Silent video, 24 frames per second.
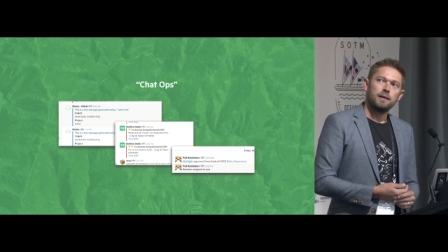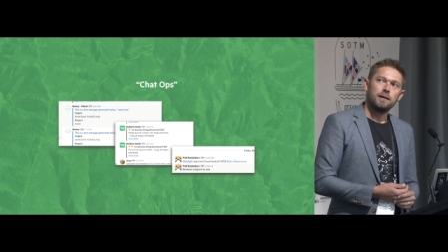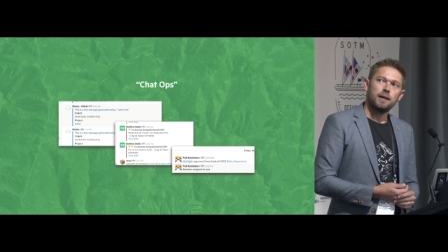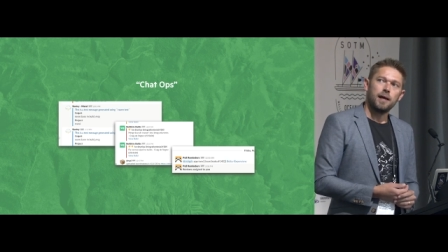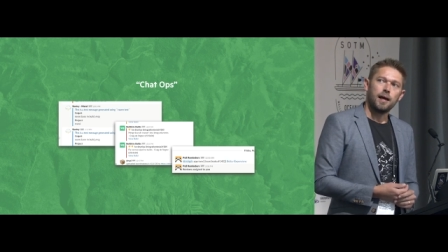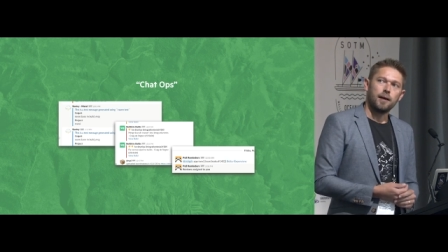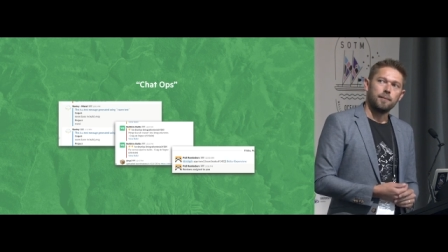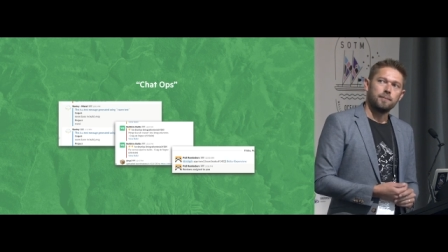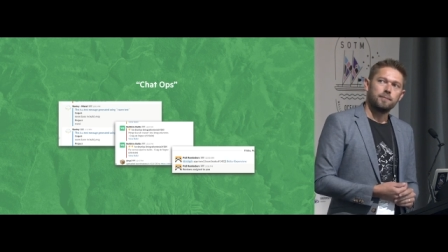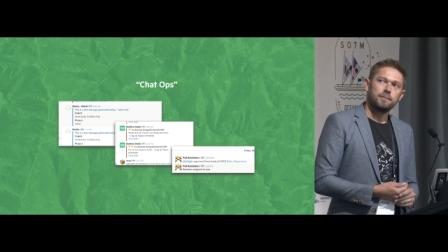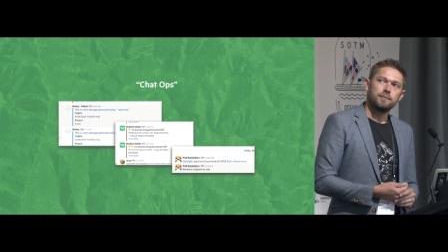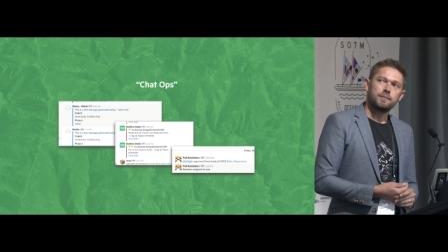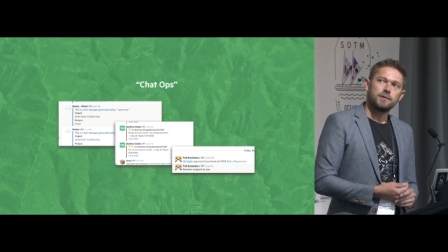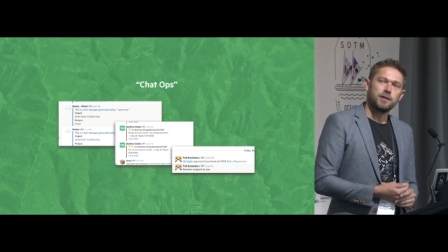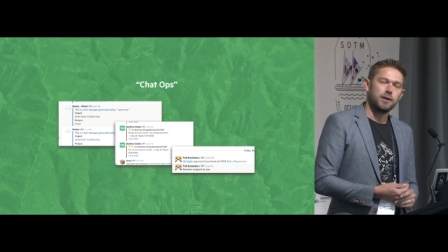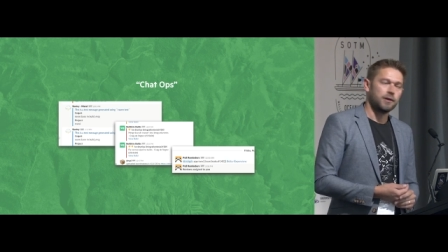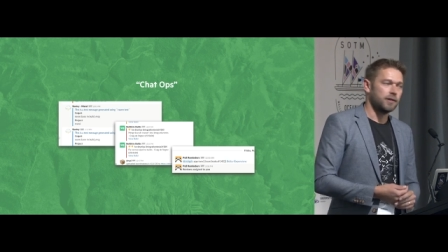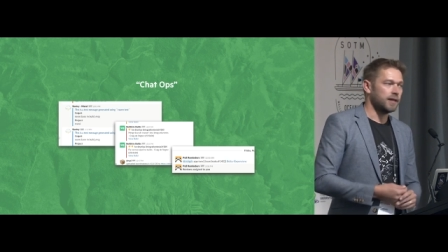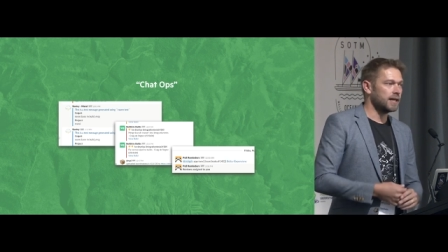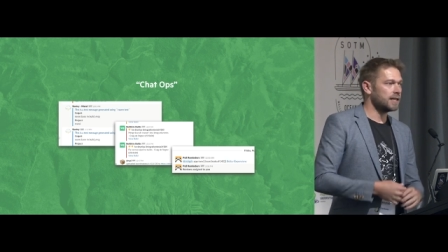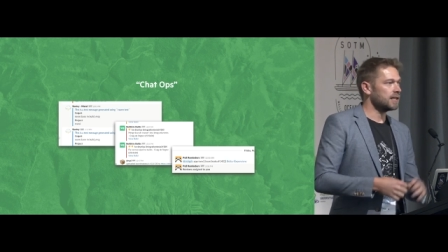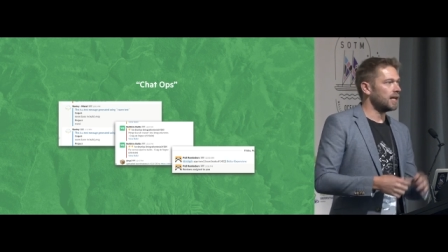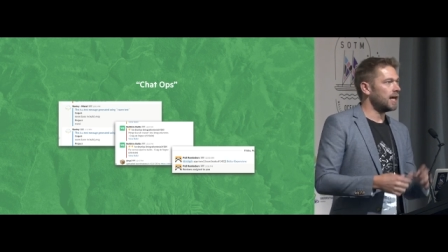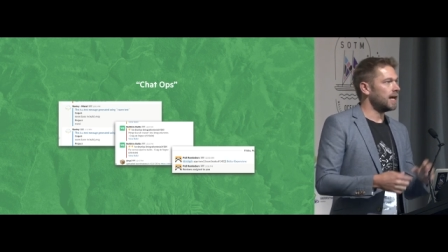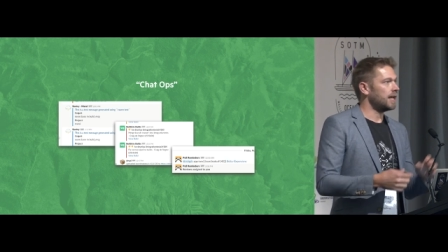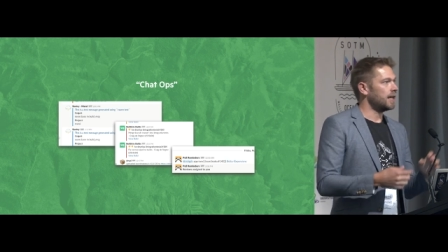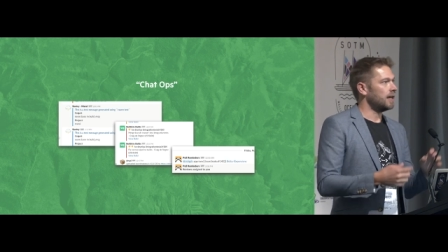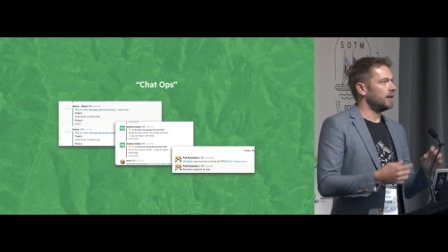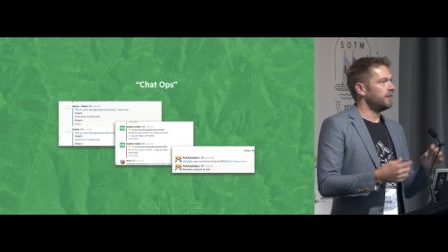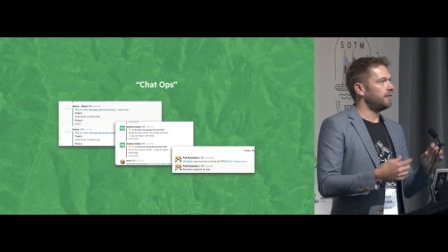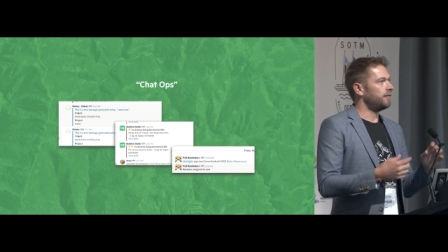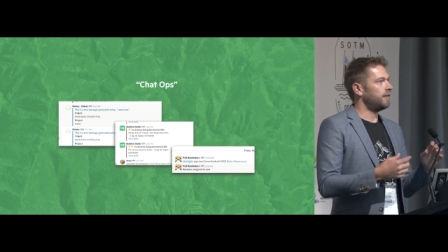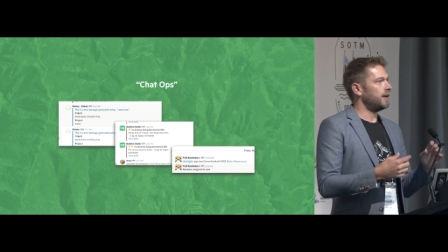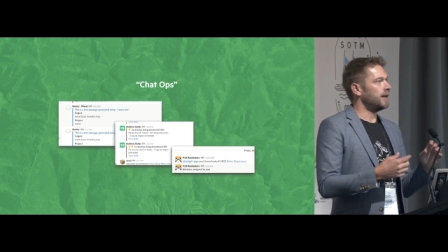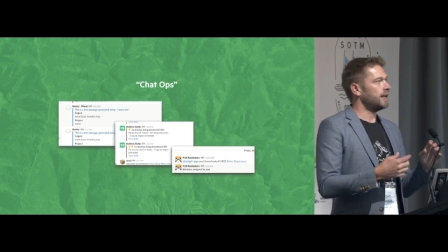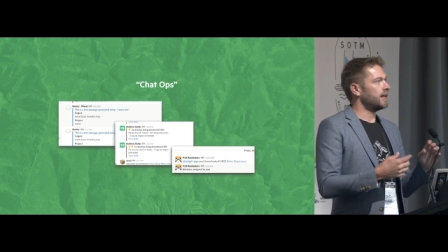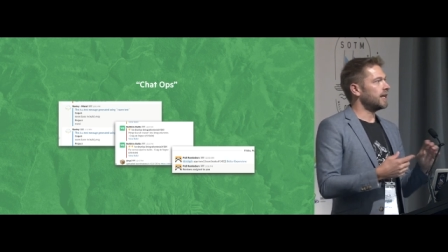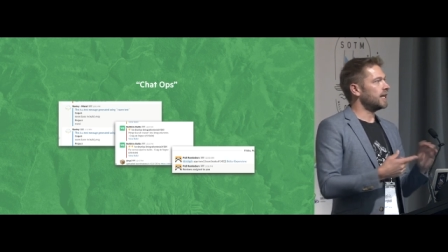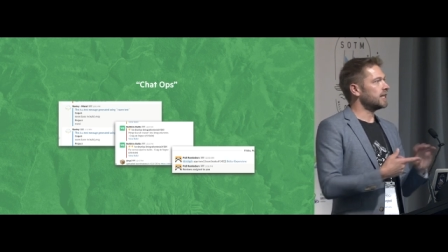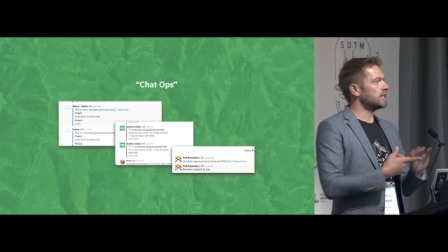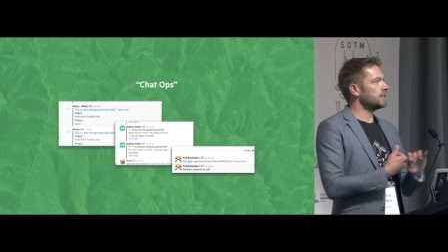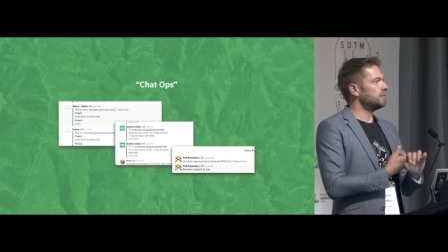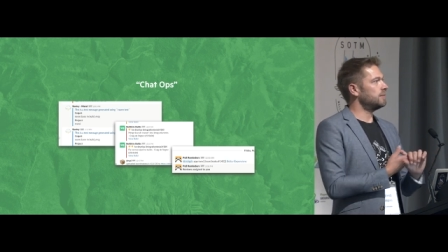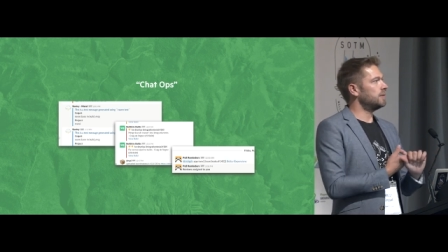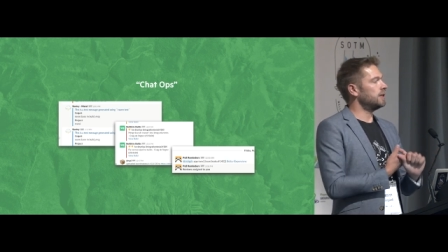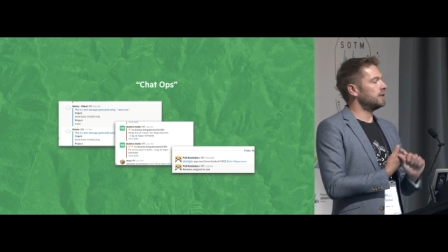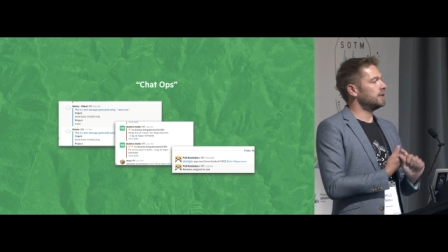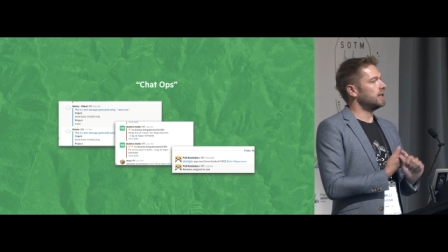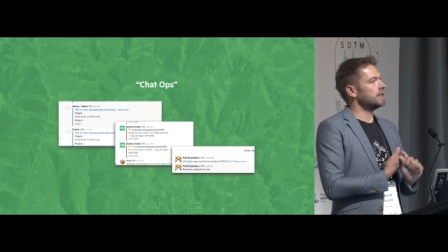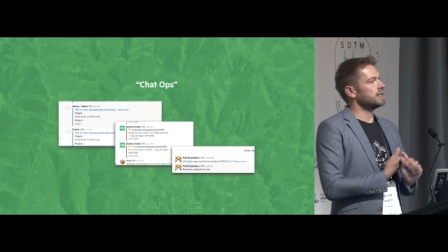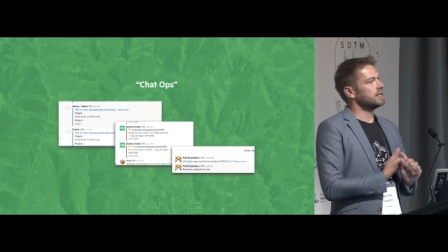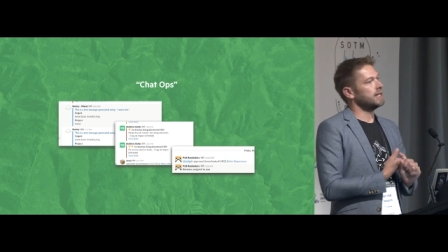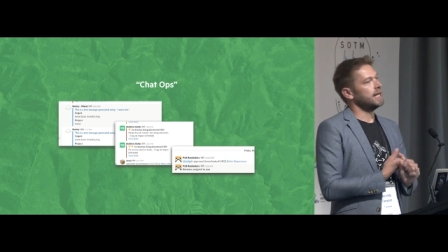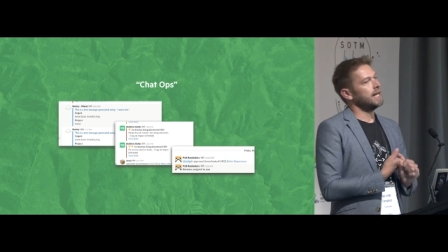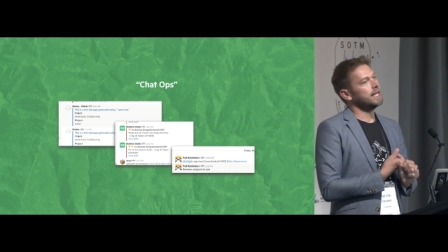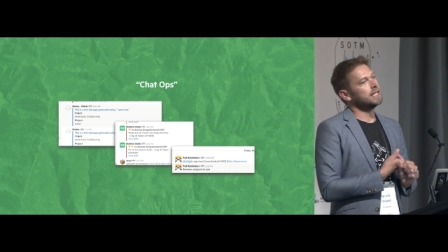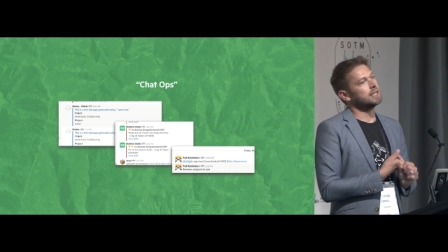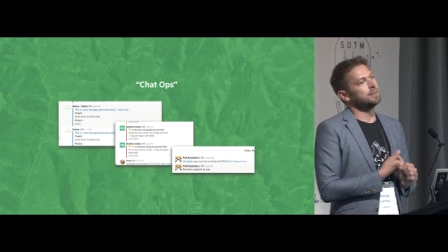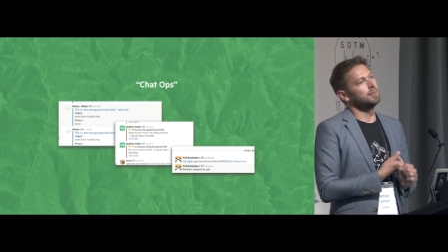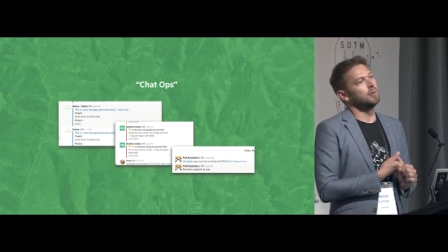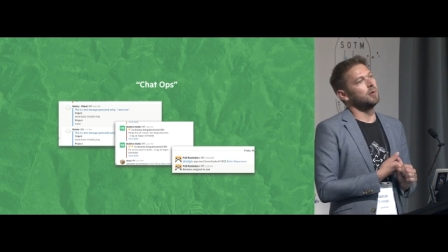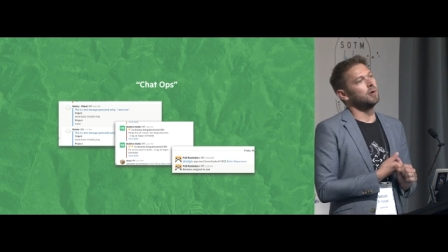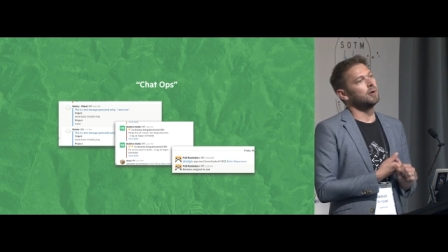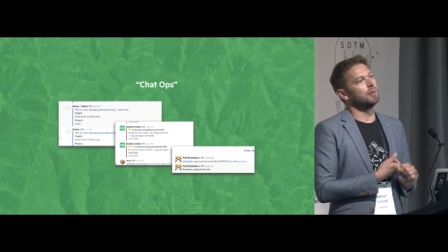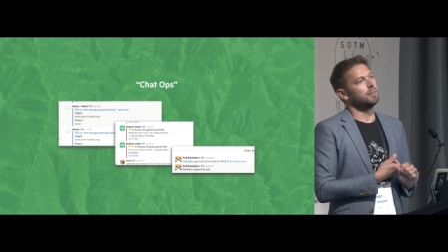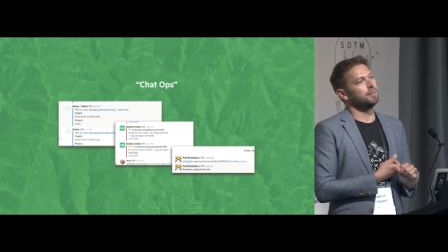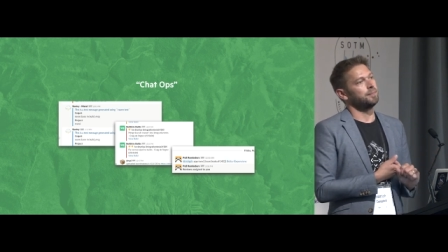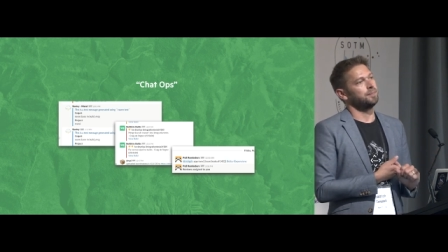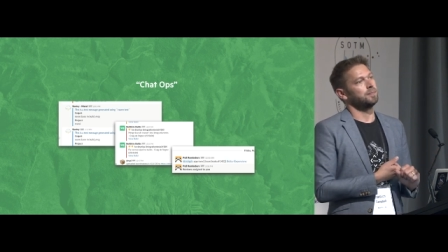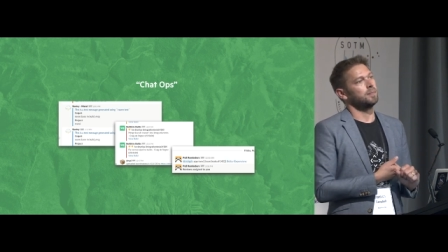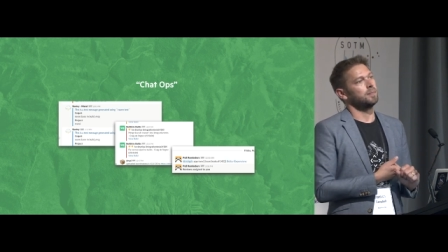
yeah, so things like if a customer does an export,